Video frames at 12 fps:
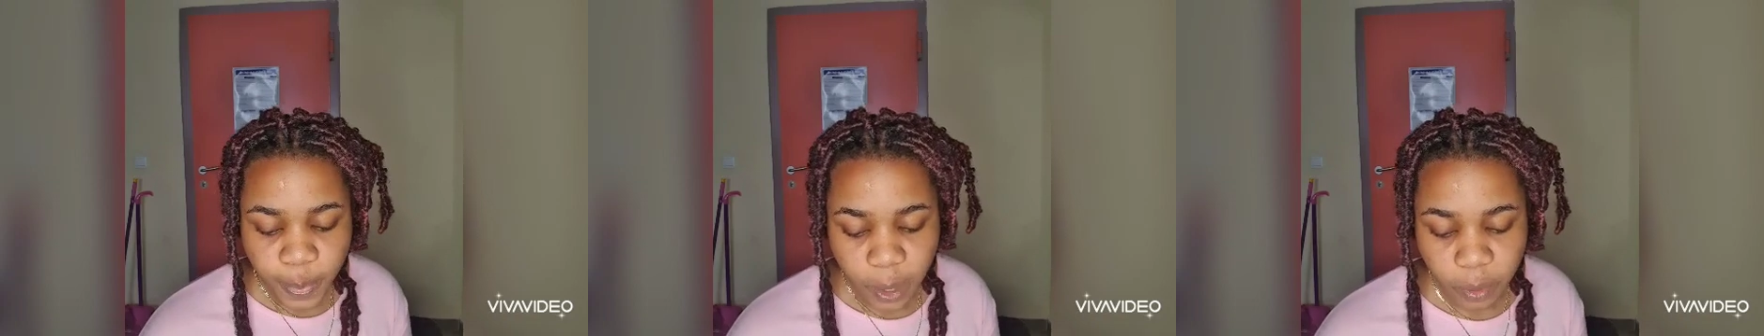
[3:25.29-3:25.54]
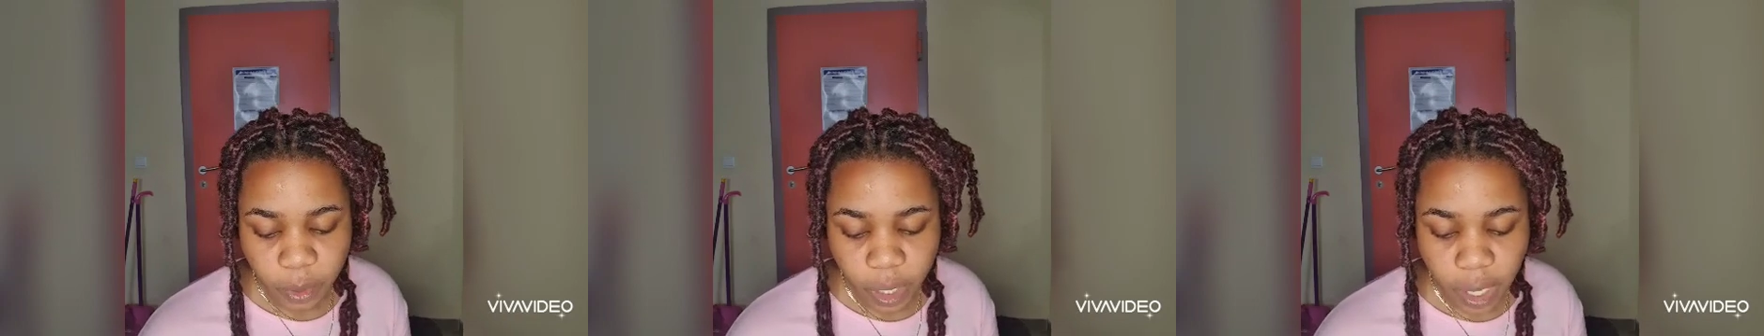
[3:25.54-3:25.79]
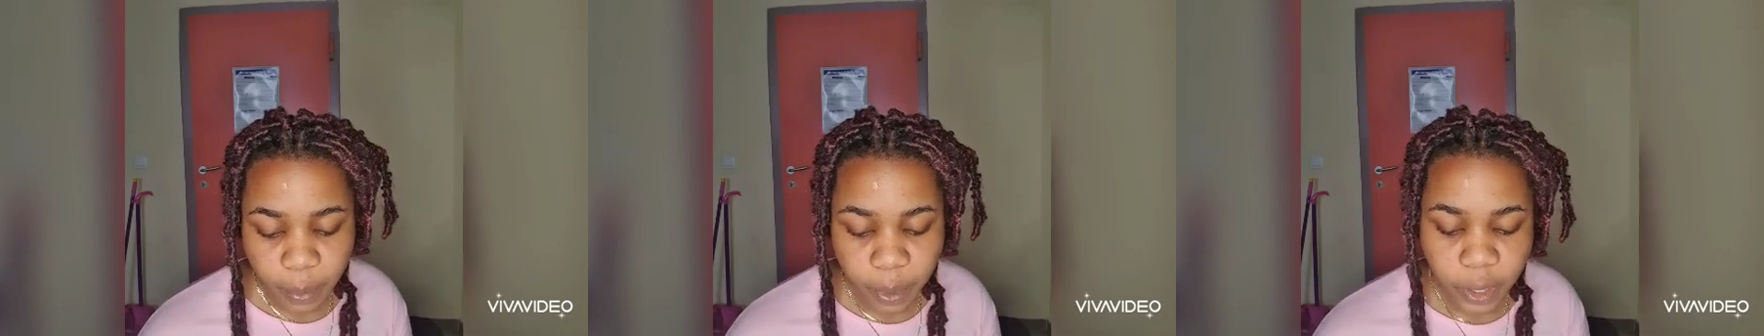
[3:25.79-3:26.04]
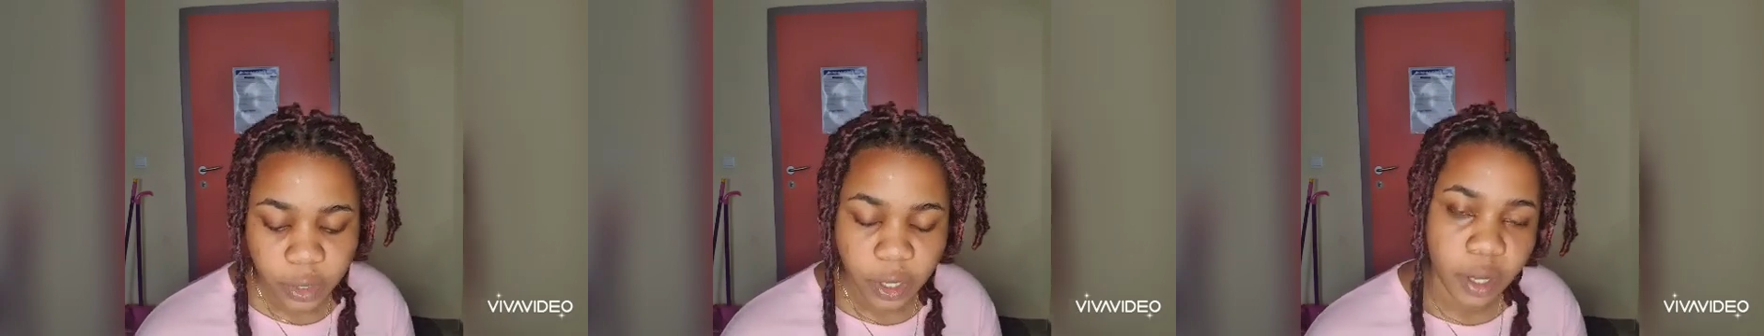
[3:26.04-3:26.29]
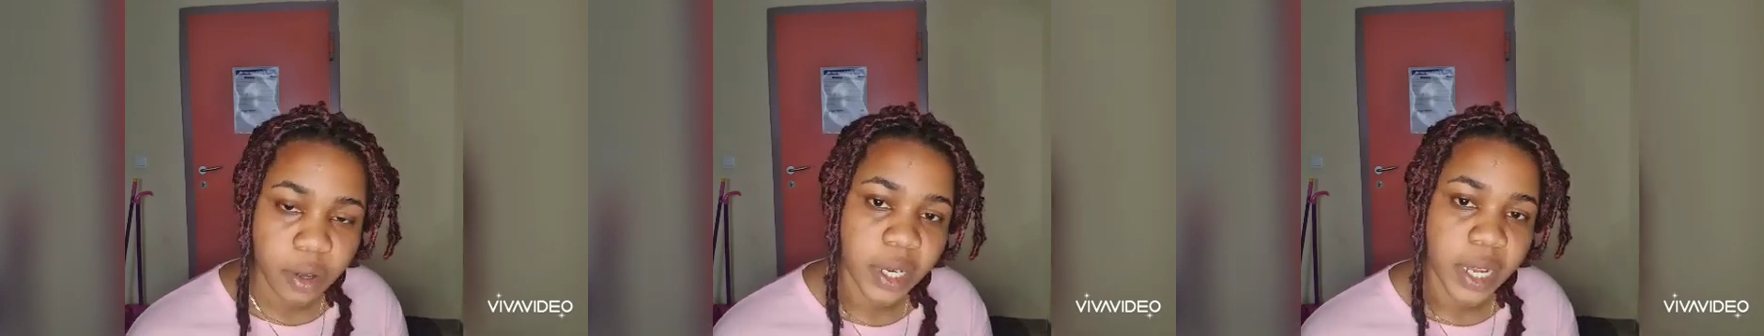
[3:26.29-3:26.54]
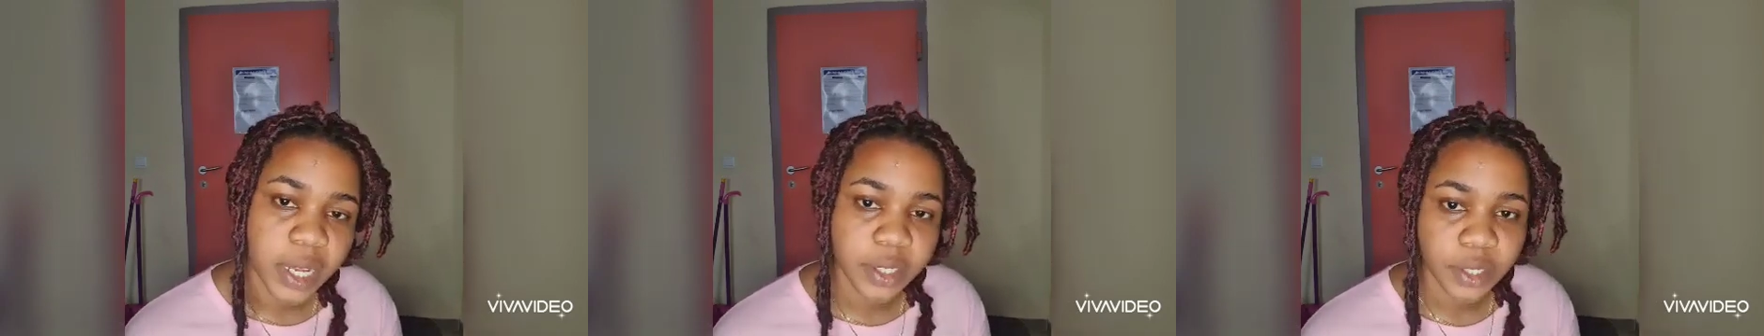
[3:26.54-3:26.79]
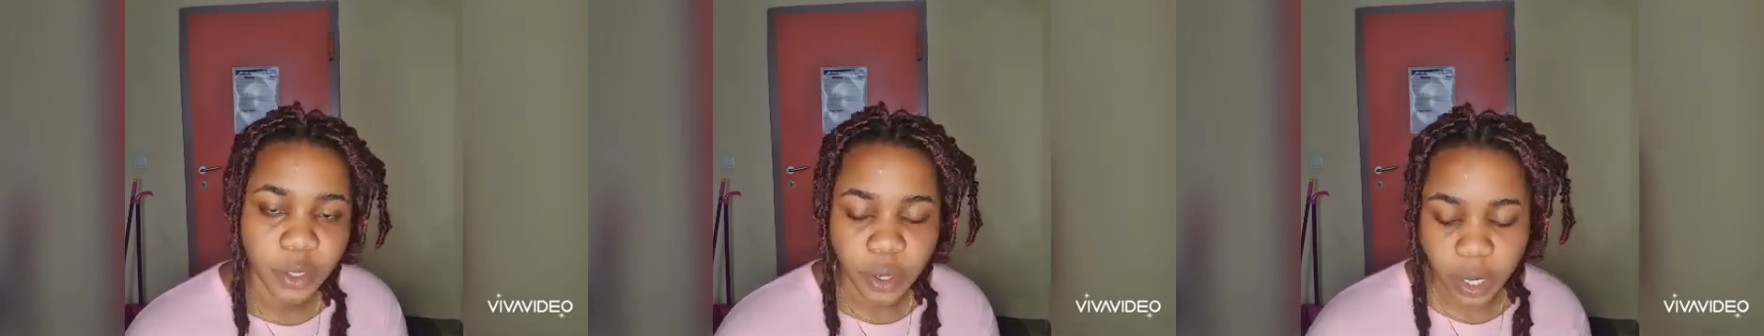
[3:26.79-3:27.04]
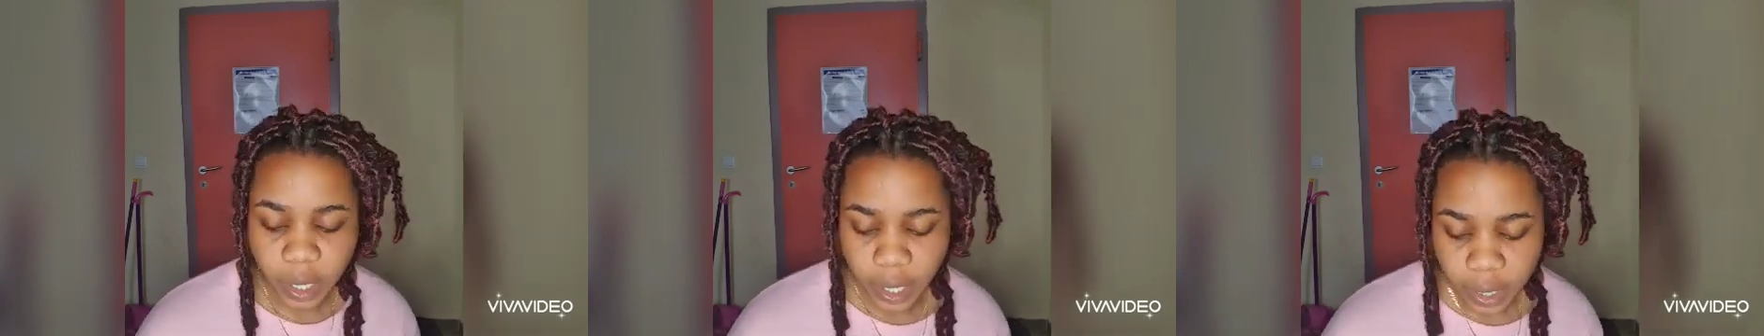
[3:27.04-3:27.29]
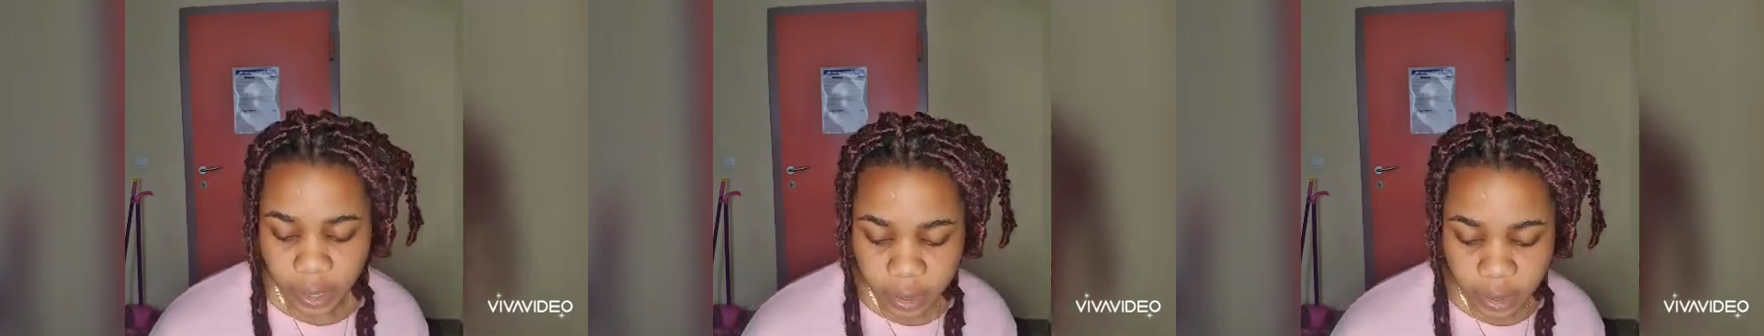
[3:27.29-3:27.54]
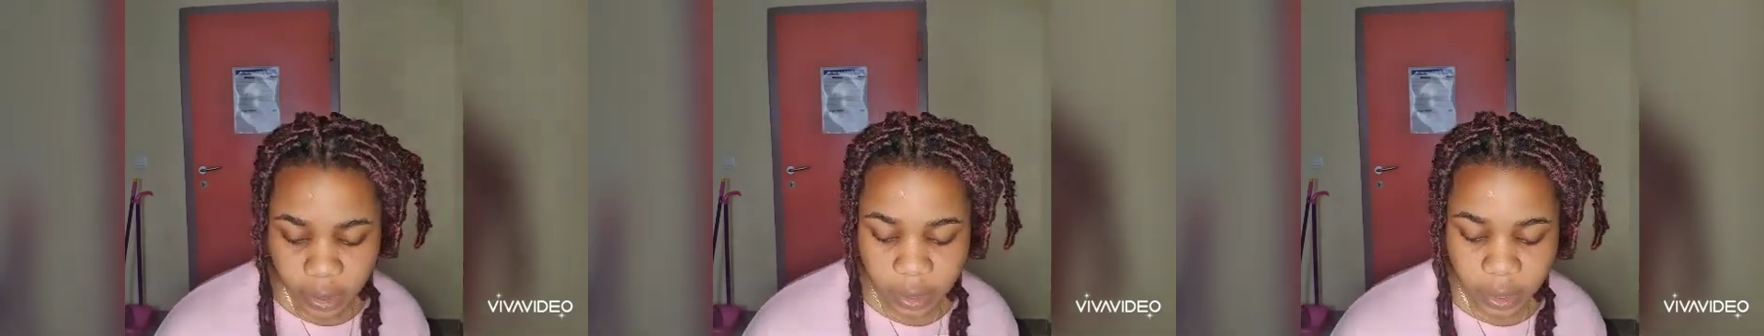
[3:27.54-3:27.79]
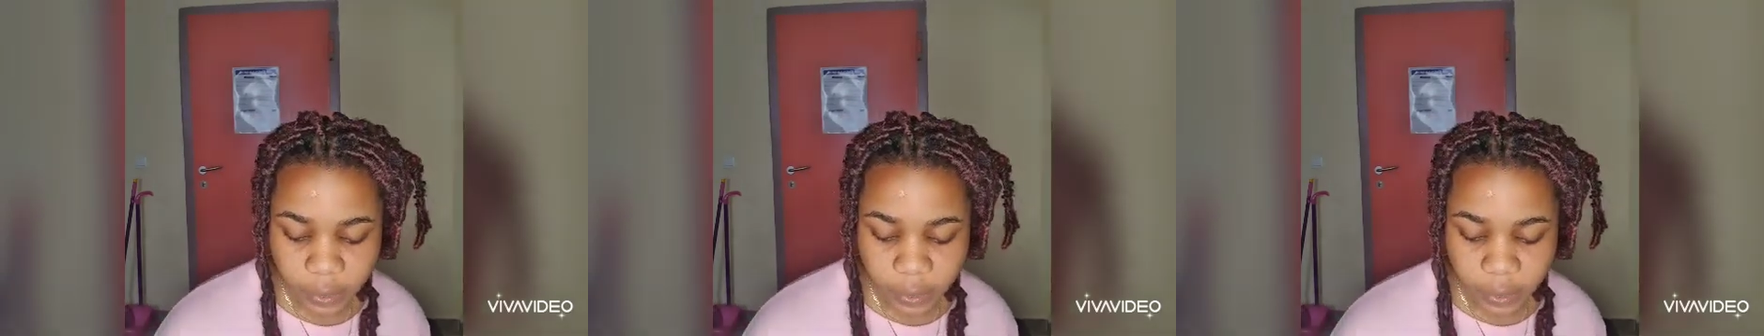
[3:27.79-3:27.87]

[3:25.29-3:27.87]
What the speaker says: Then we talk about organizing your analysis.